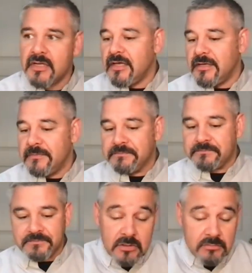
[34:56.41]

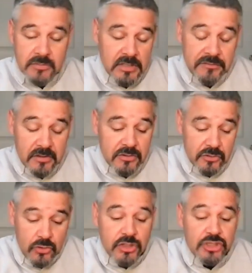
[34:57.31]

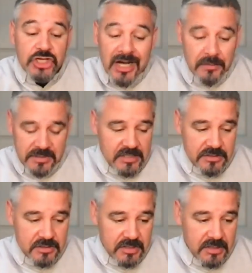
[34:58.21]
do your job
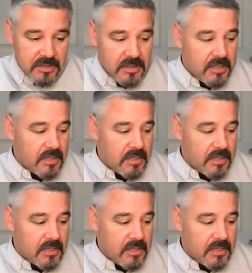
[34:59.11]
essentially